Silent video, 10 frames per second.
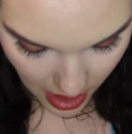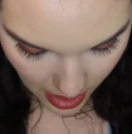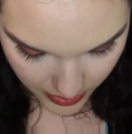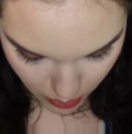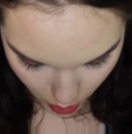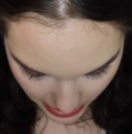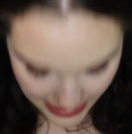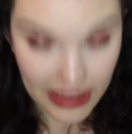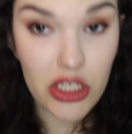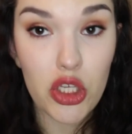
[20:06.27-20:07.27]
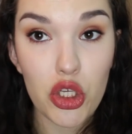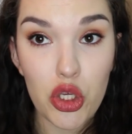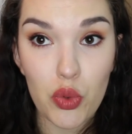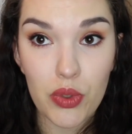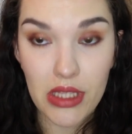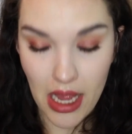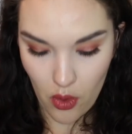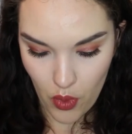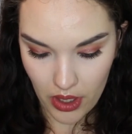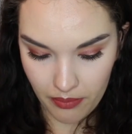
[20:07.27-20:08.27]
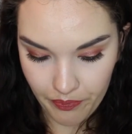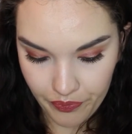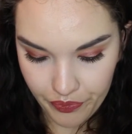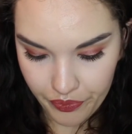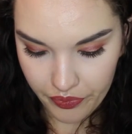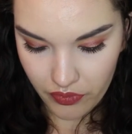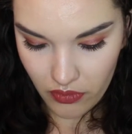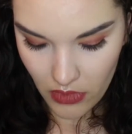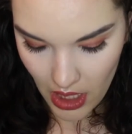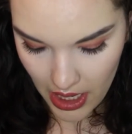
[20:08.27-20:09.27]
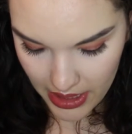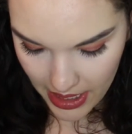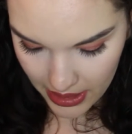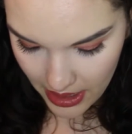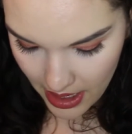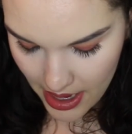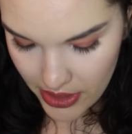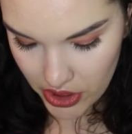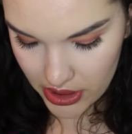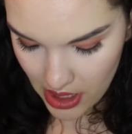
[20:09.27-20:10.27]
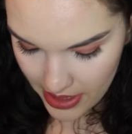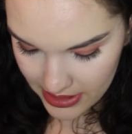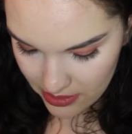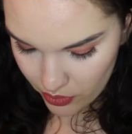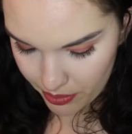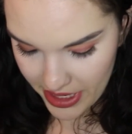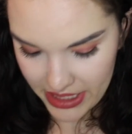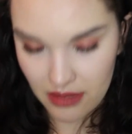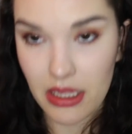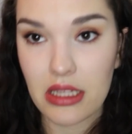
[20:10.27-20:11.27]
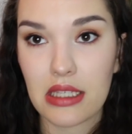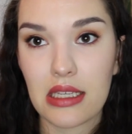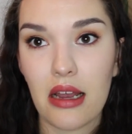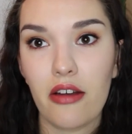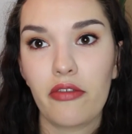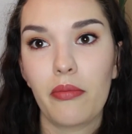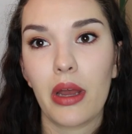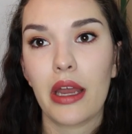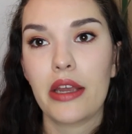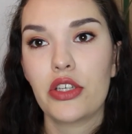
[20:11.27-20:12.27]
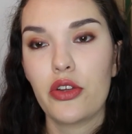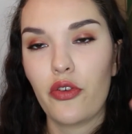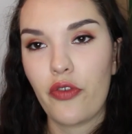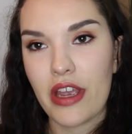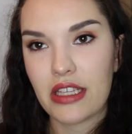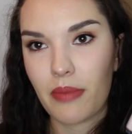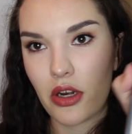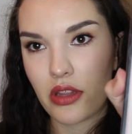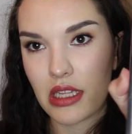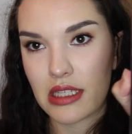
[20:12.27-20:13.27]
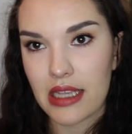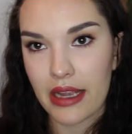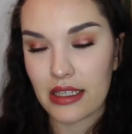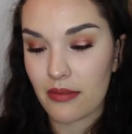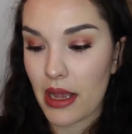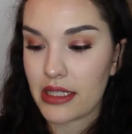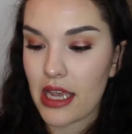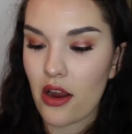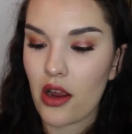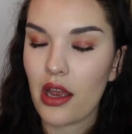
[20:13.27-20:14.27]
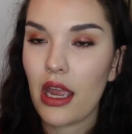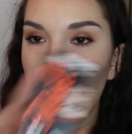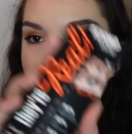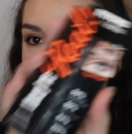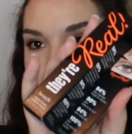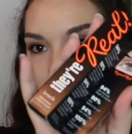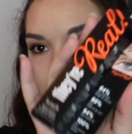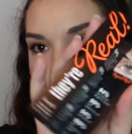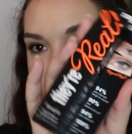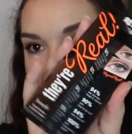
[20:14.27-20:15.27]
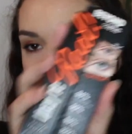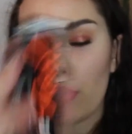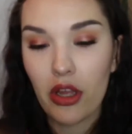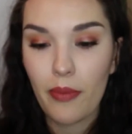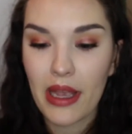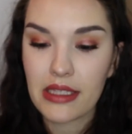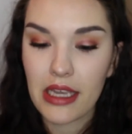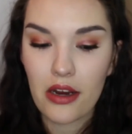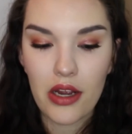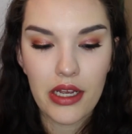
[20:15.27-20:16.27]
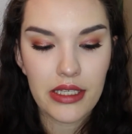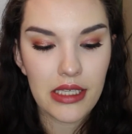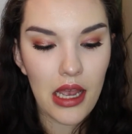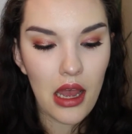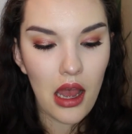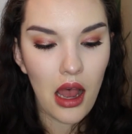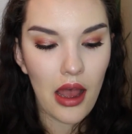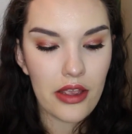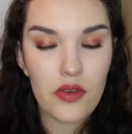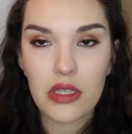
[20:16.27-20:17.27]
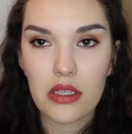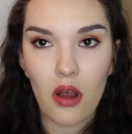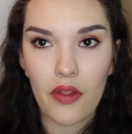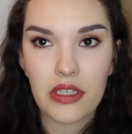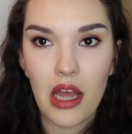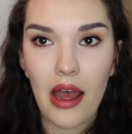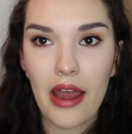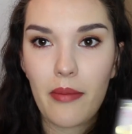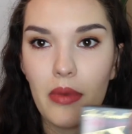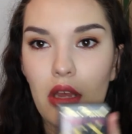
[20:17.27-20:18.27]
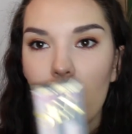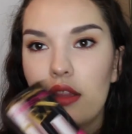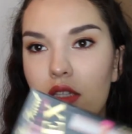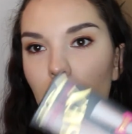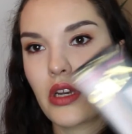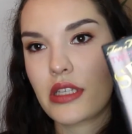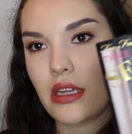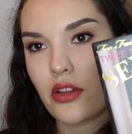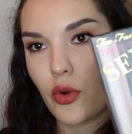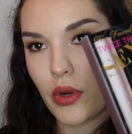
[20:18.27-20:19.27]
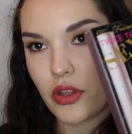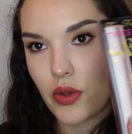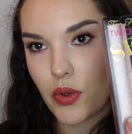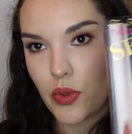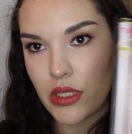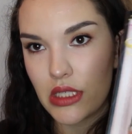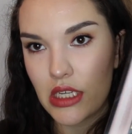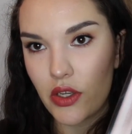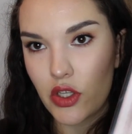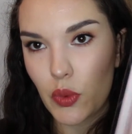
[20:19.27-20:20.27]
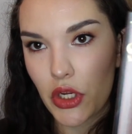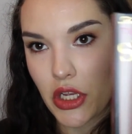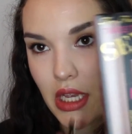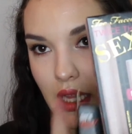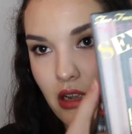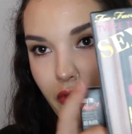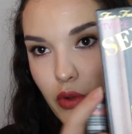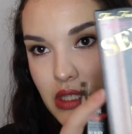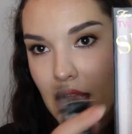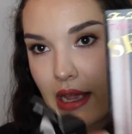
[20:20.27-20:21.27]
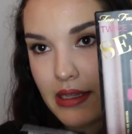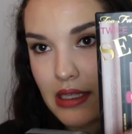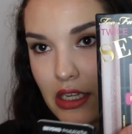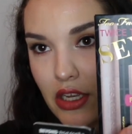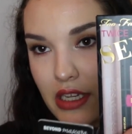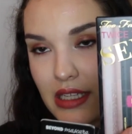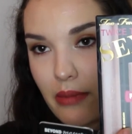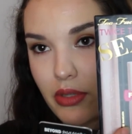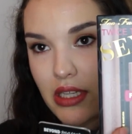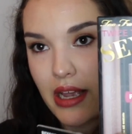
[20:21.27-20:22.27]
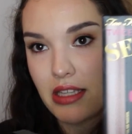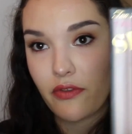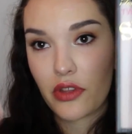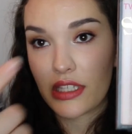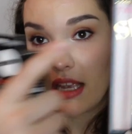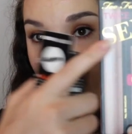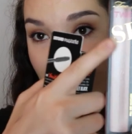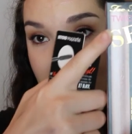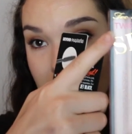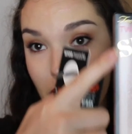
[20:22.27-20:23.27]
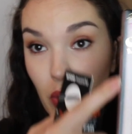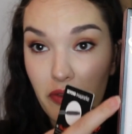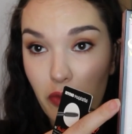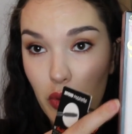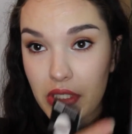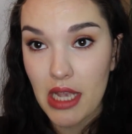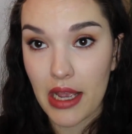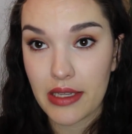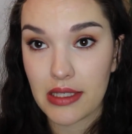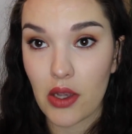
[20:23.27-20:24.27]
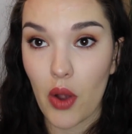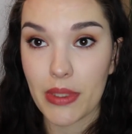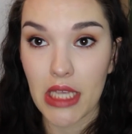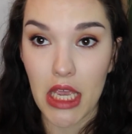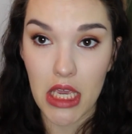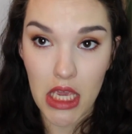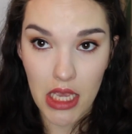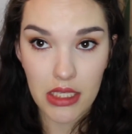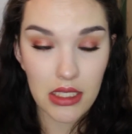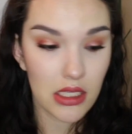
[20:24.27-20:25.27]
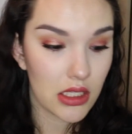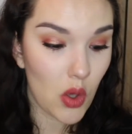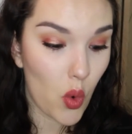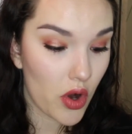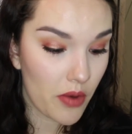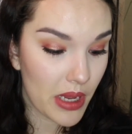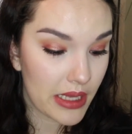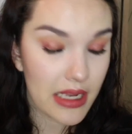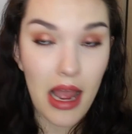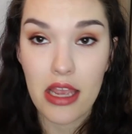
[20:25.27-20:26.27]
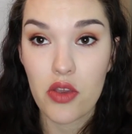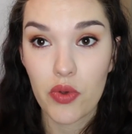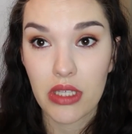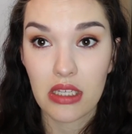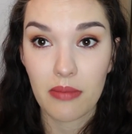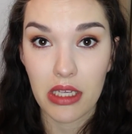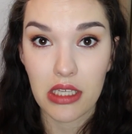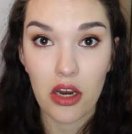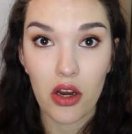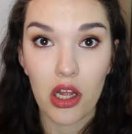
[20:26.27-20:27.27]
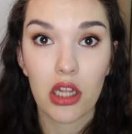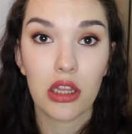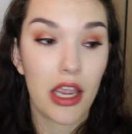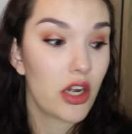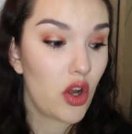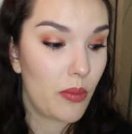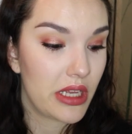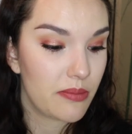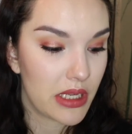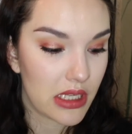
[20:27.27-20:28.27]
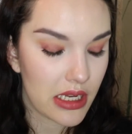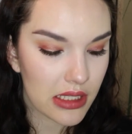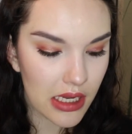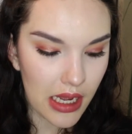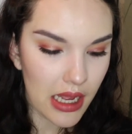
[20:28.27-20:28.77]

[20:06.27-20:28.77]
I was more likely to use that one. And then I just got some replacements of my Too Faced Better Than Sex mascara and the Benefit They're Real mascaras. I use these all the time. This one is another one of those deals where you get like a full size and then you get a sample size for the same price as one full size. So I was like, yes, score, because I use this mascara like nobody's business.